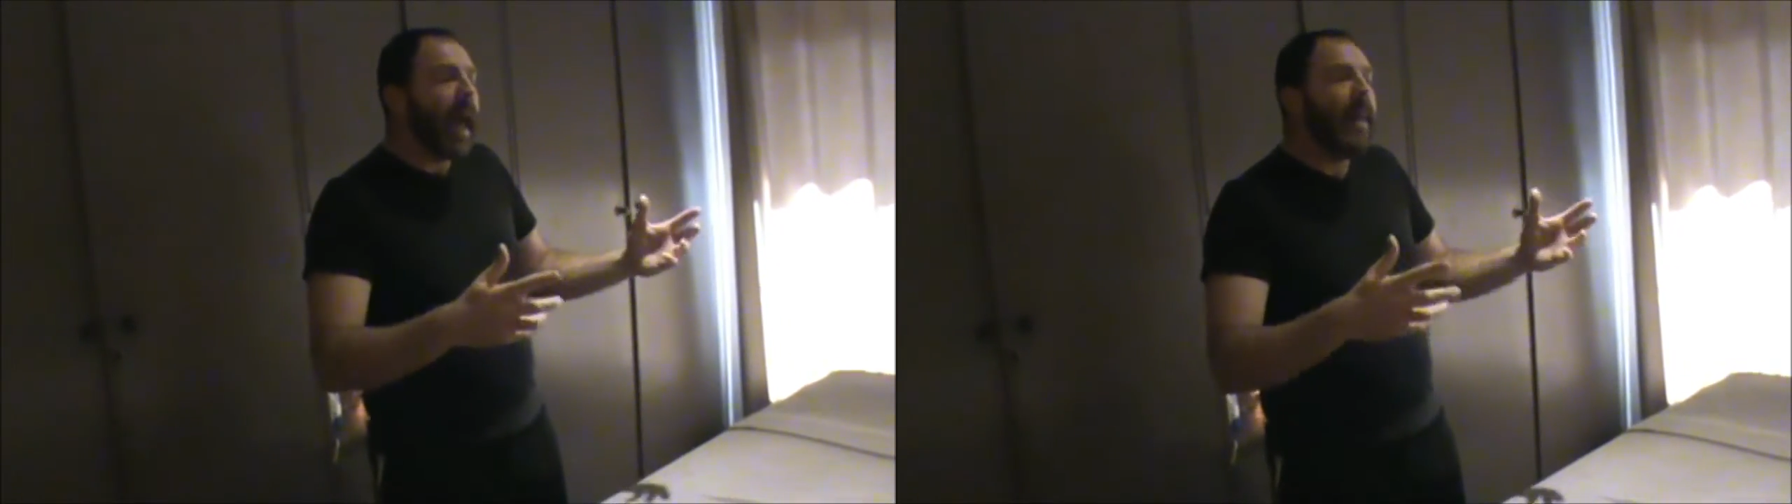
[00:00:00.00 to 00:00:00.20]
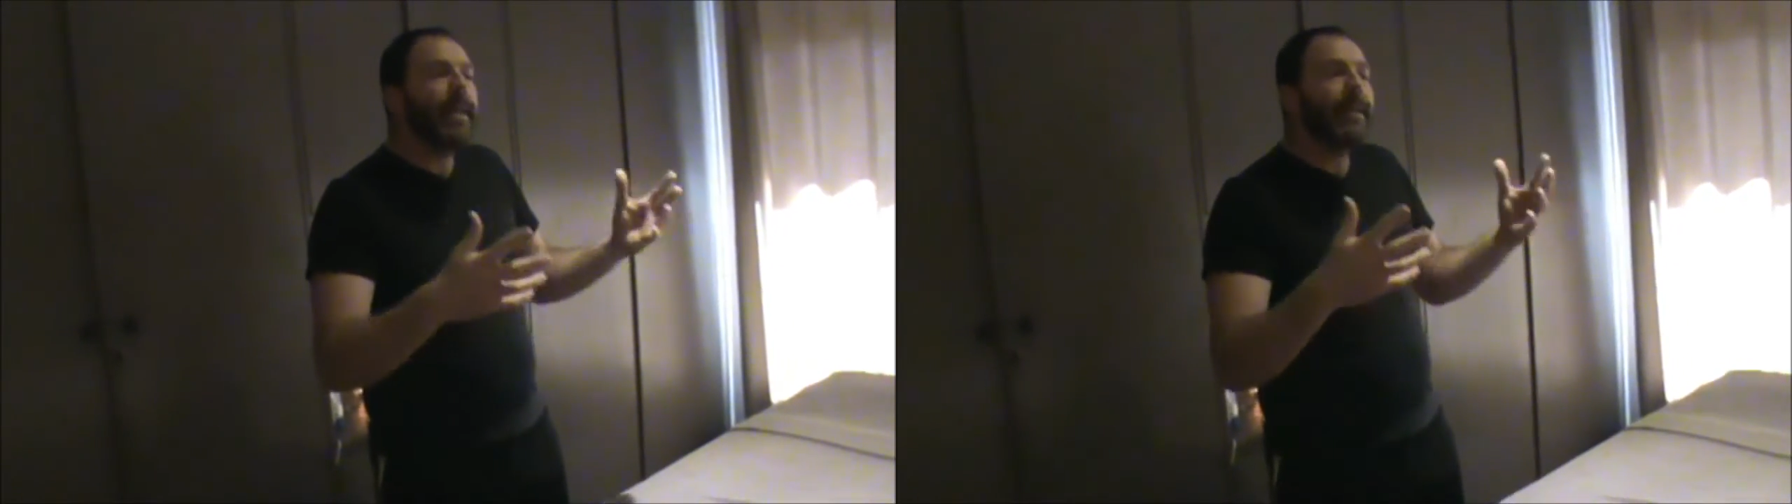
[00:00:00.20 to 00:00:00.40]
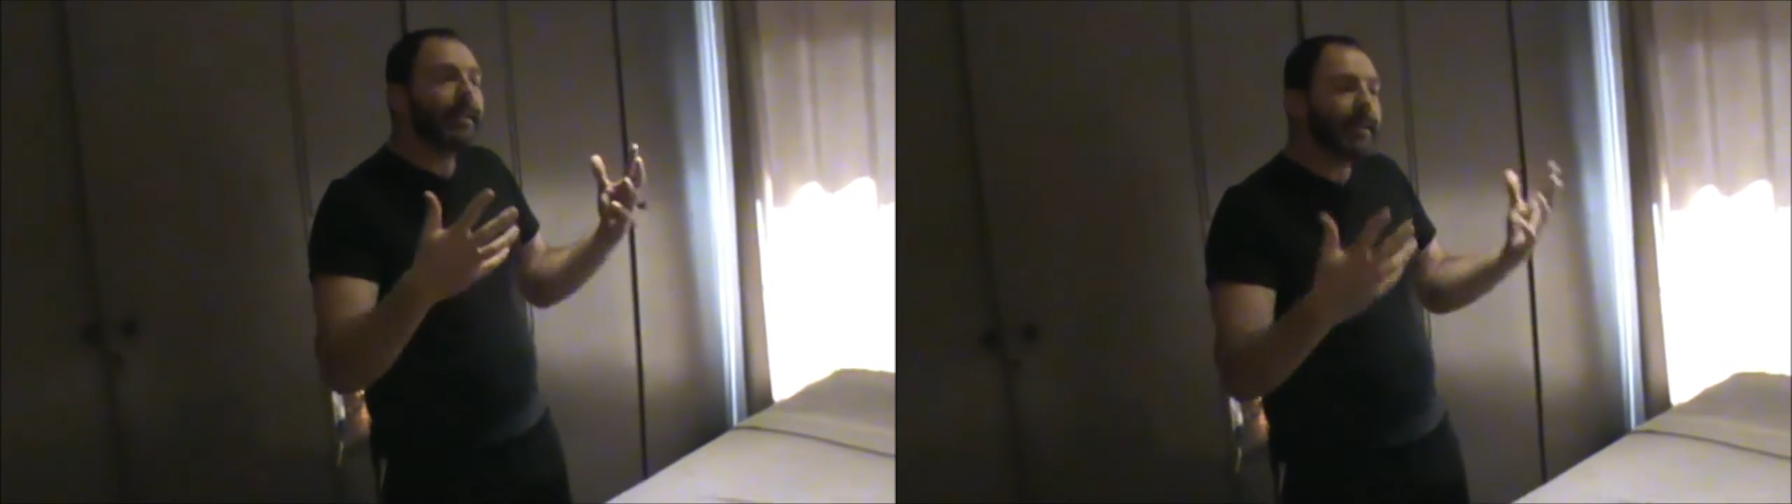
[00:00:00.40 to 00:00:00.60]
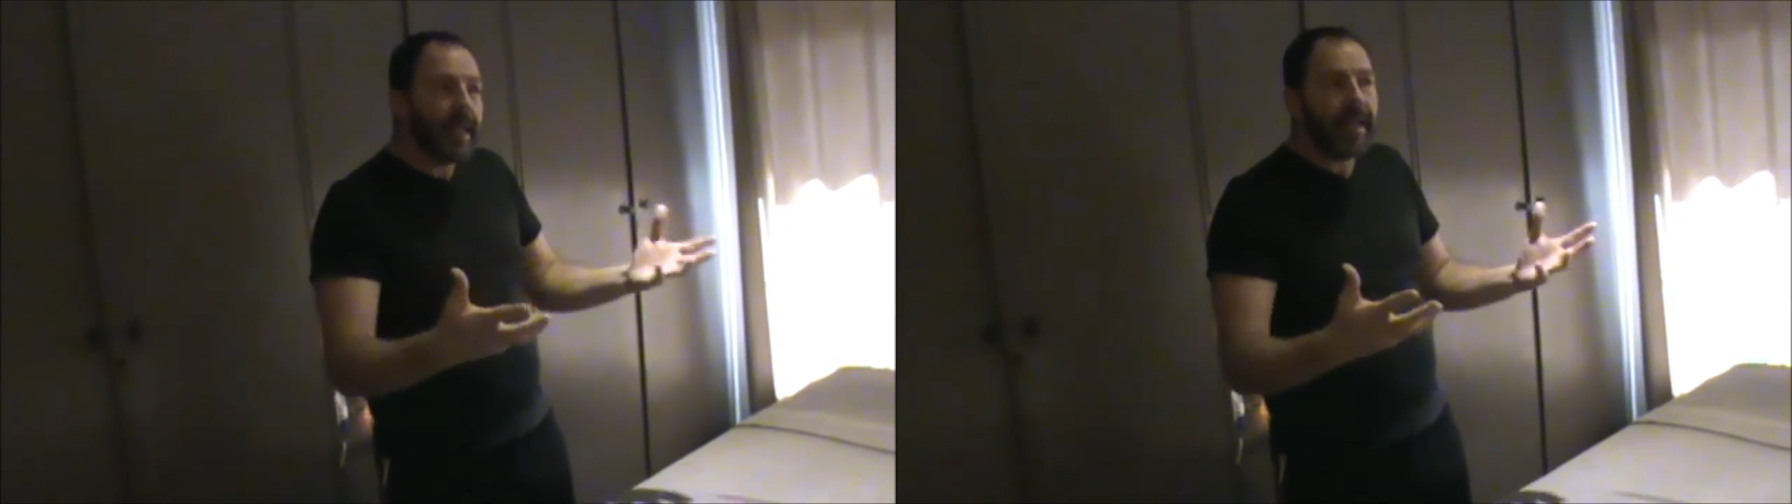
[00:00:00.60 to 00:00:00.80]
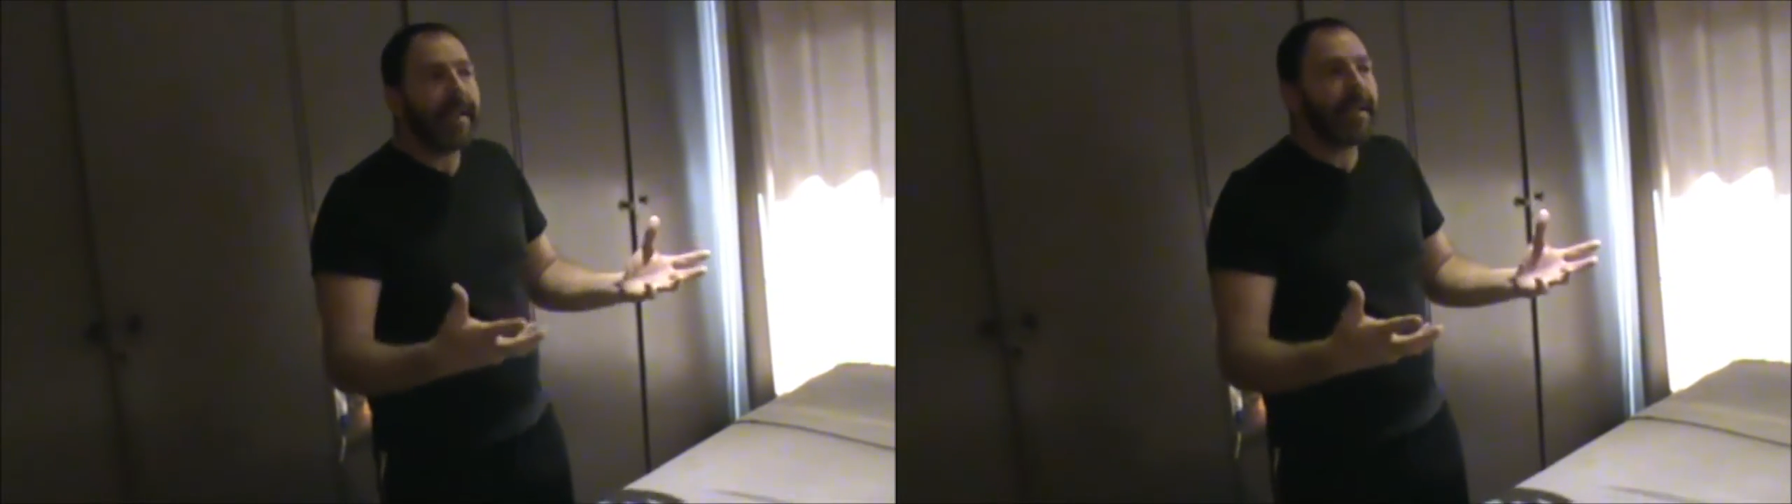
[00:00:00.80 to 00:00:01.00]
And then
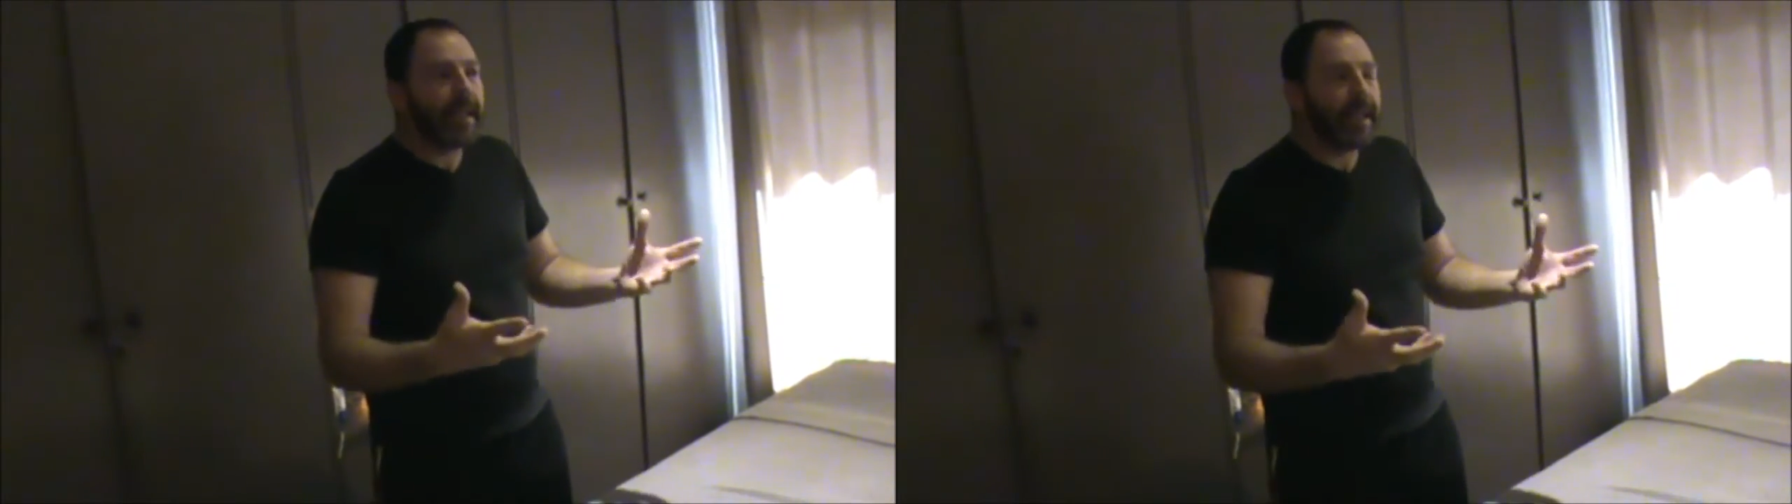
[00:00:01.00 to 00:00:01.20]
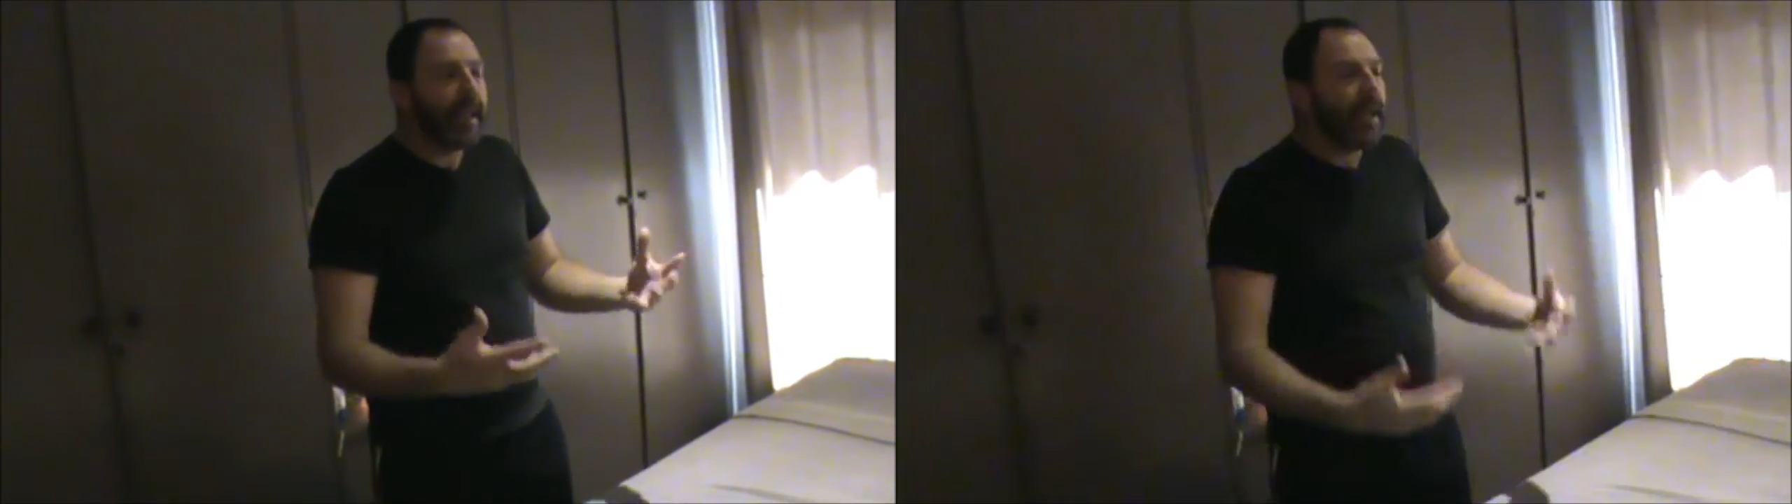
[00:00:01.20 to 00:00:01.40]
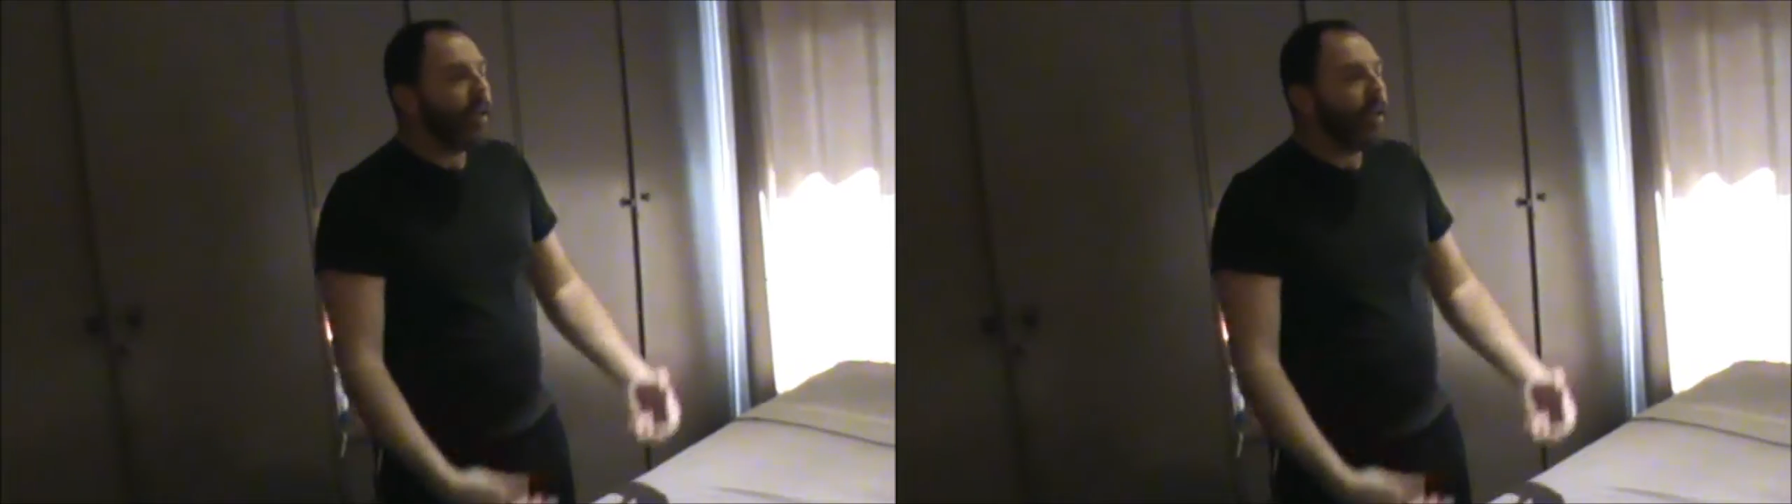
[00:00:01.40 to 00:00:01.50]
suddenly